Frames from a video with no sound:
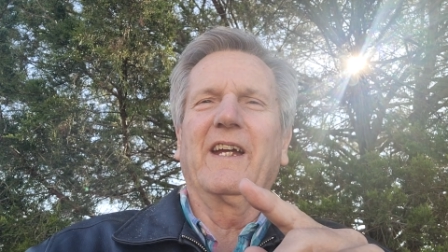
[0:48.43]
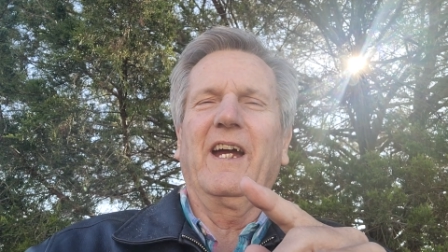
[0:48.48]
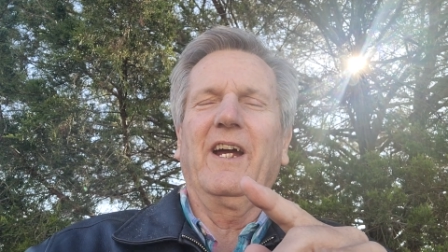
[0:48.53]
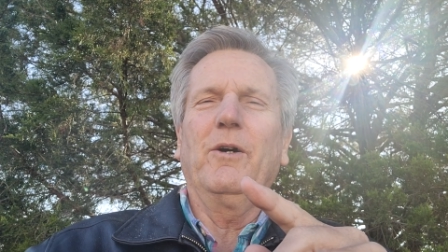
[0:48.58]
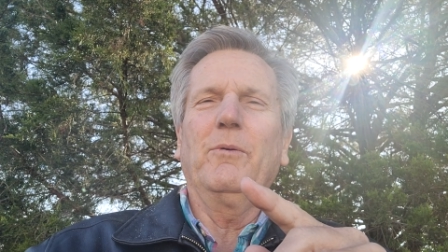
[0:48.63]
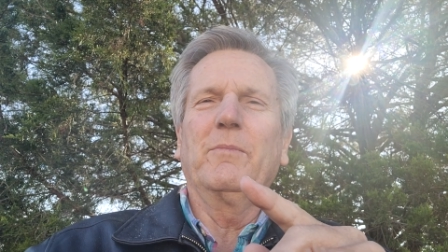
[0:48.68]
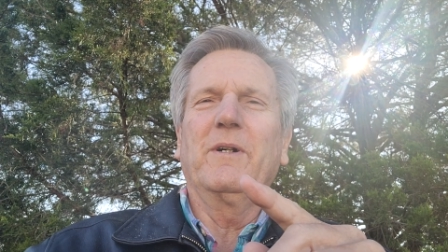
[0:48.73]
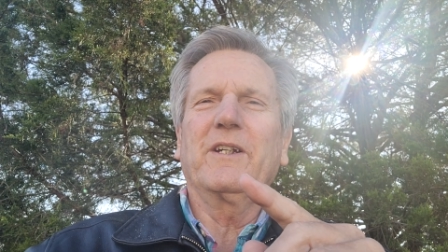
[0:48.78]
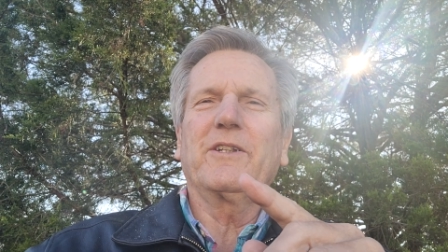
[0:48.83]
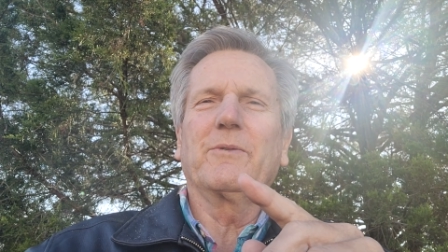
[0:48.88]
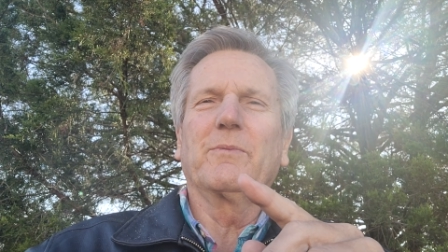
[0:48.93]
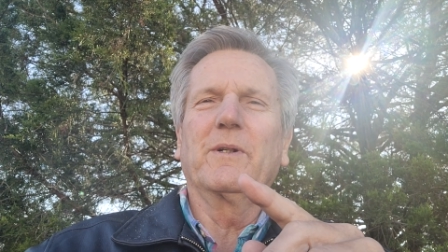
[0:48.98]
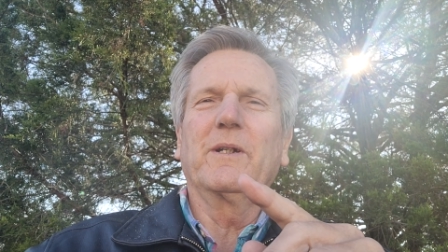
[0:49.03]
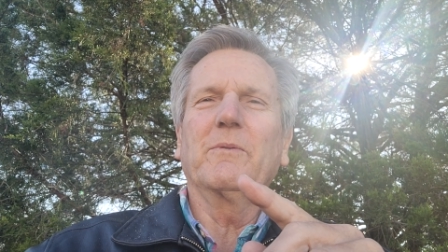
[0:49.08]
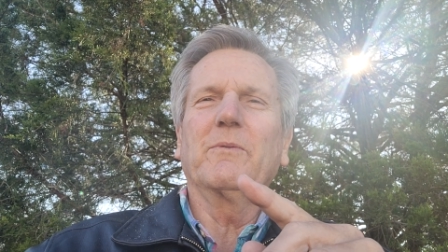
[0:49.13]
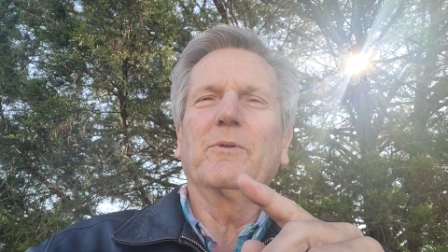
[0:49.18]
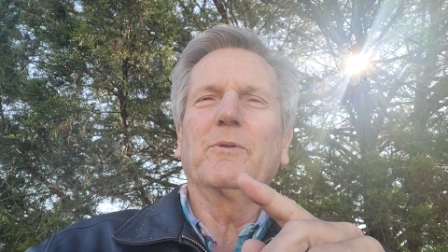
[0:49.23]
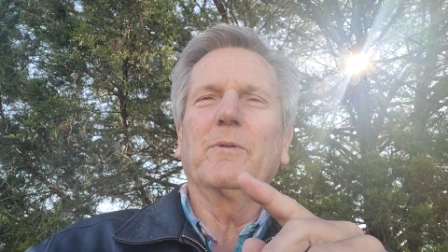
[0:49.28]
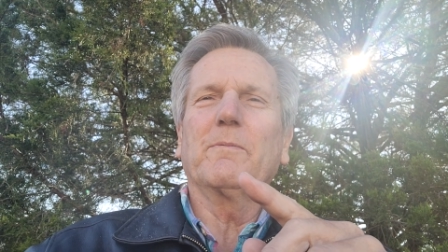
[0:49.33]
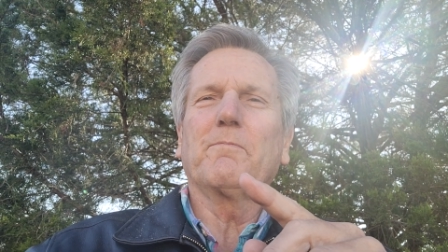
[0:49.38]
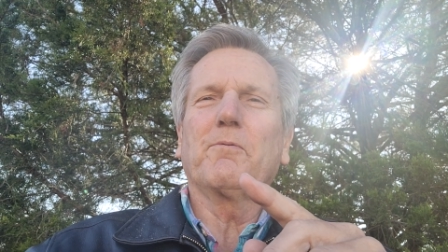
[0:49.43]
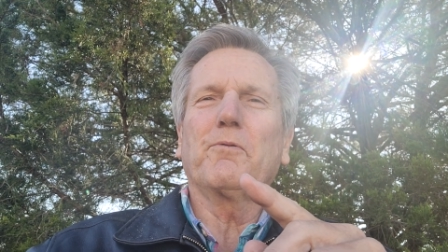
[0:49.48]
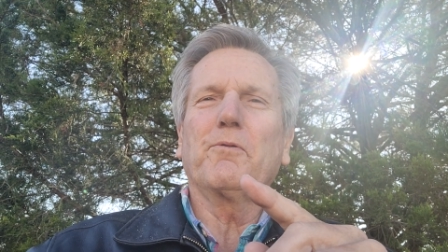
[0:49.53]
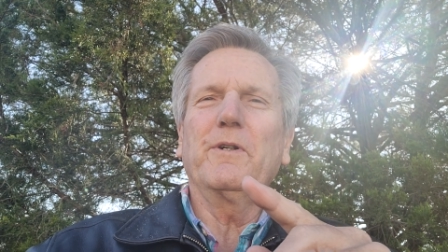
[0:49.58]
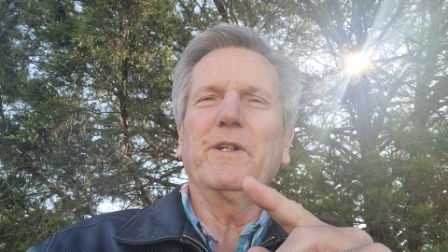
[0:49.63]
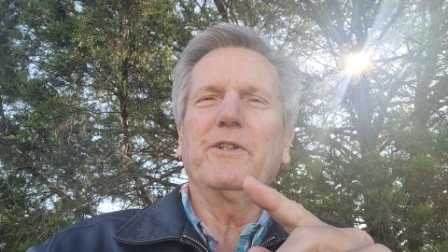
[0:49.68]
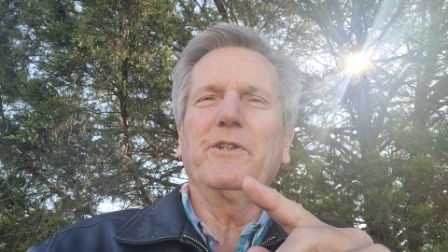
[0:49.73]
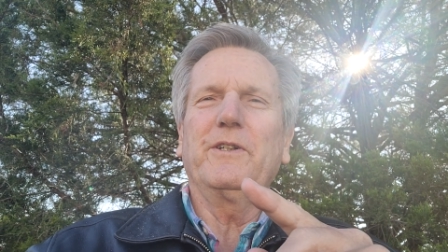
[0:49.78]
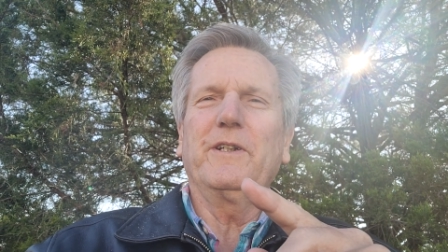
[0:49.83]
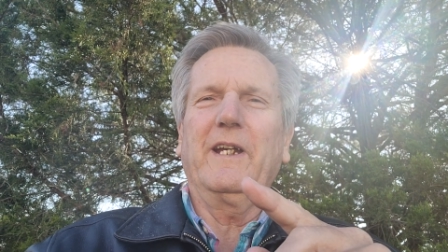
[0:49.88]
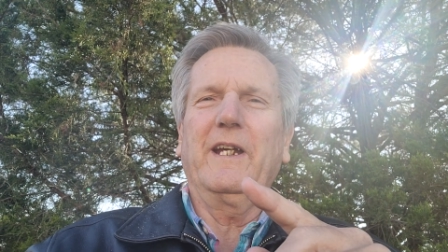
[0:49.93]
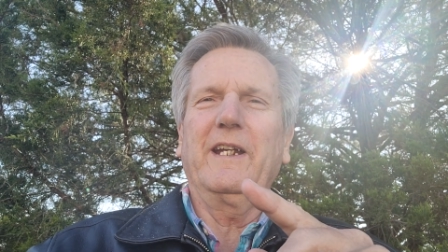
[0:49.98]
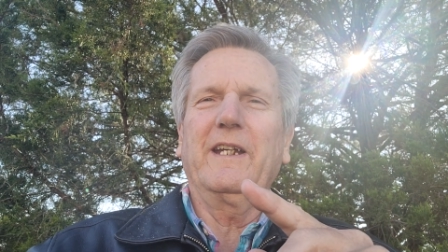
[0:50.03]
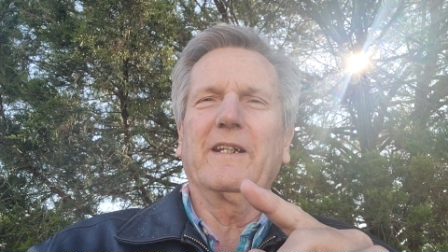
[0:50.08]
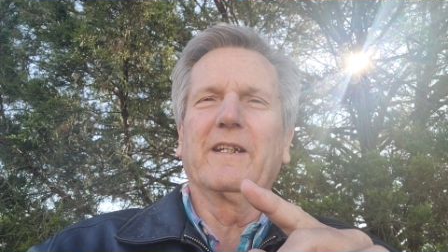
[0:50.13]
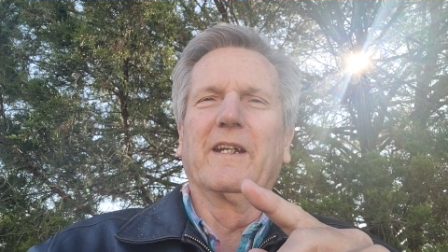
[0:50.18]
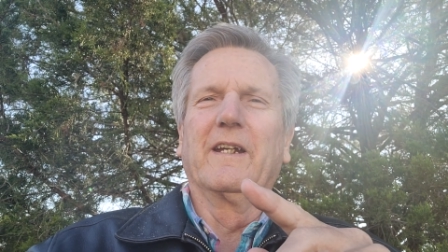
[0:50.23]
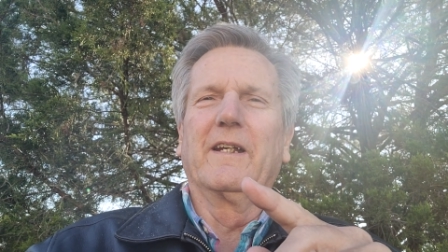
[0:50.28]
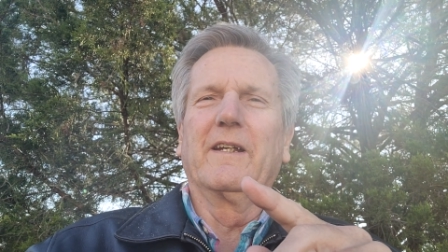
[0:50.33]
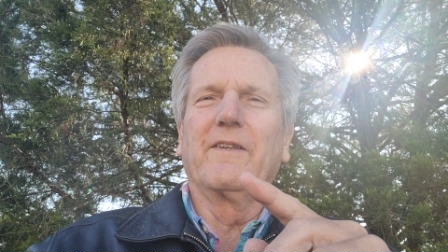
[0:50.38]
how much we will appreciate
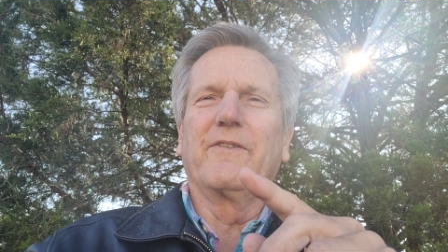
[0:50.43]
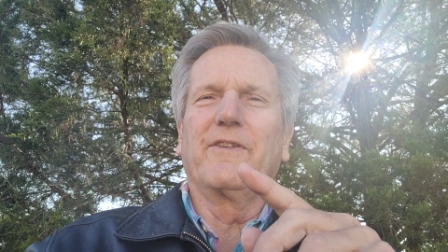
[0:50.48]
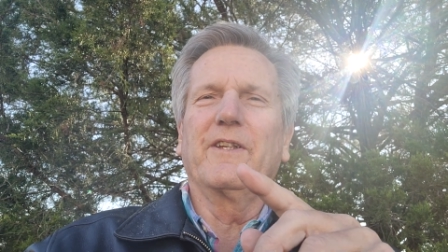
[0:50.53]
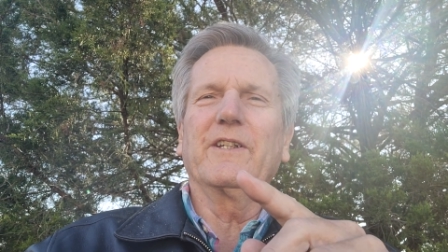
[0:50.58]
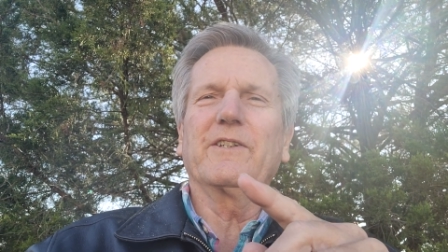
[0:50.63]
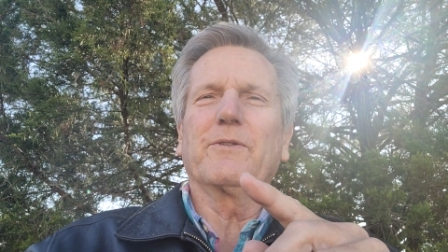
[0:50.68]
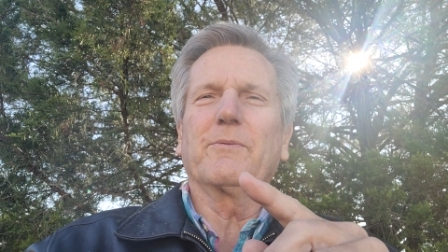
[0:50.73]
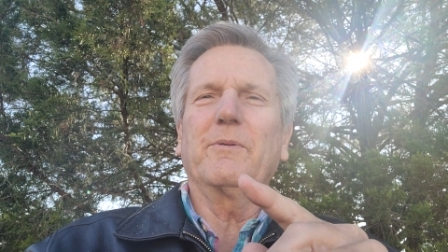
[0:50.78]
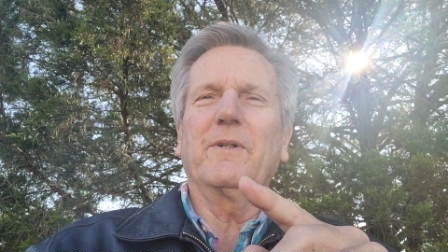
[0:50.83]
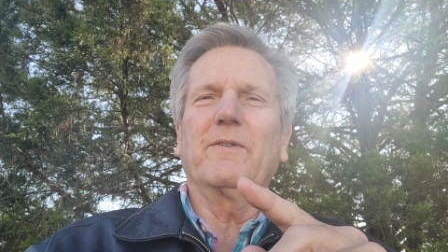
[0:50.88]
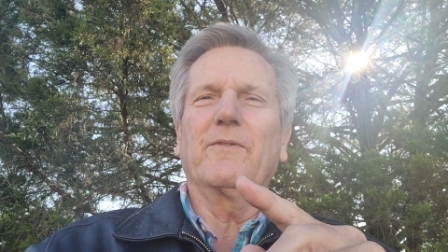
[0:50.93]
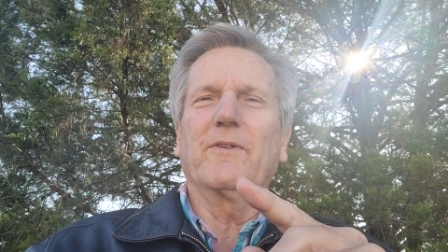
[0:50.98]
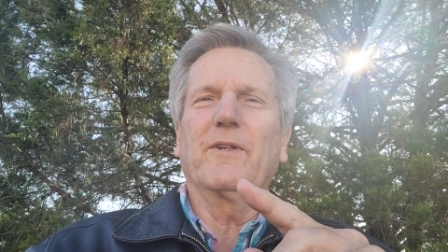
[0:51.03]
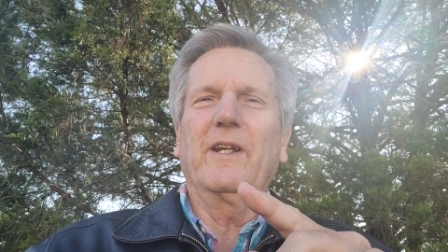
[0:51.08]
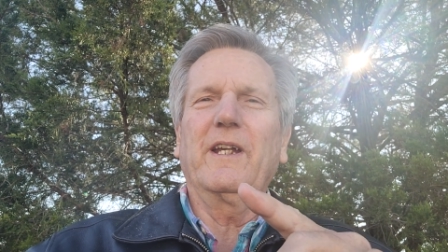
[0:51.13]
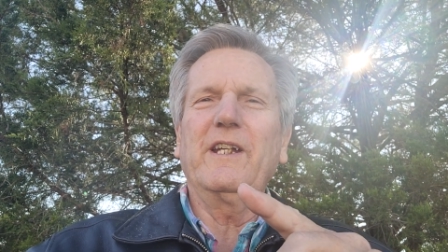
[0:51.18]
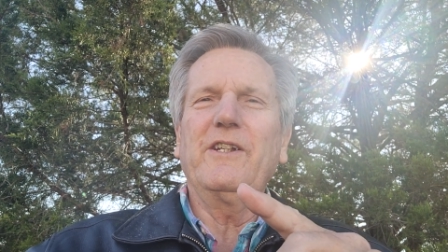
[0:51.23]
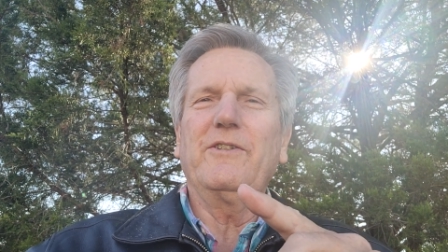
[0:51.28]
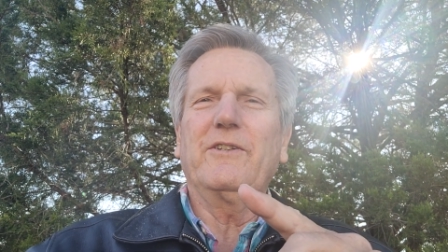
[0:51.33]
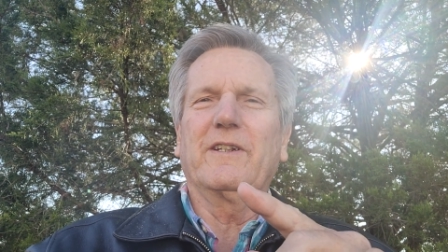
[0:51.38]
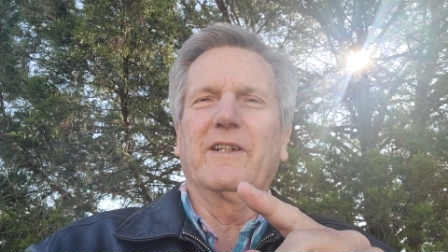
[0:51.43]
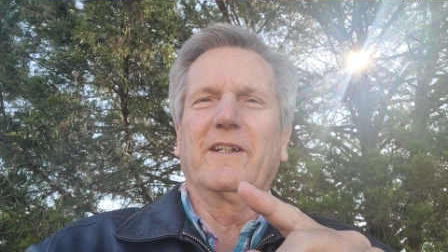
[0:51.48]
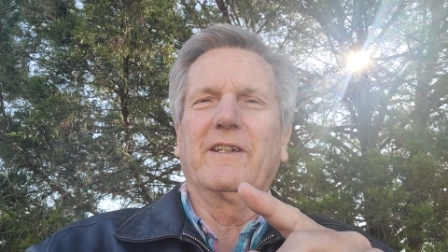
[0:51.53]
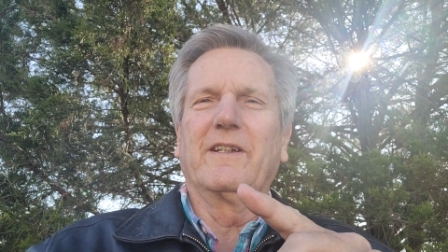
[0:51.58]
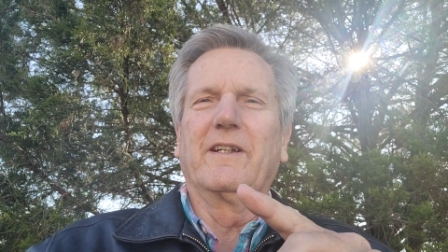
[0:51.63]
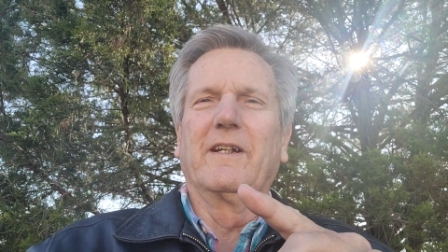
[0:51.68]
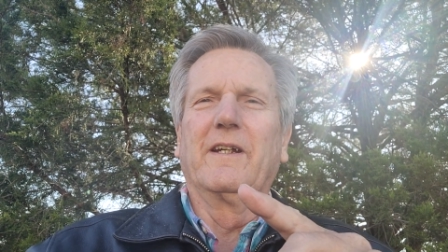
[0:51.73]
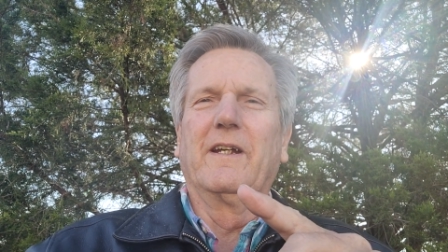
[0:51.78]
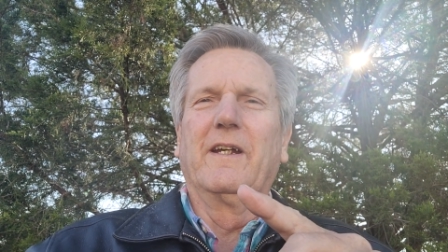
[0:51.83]
this revelation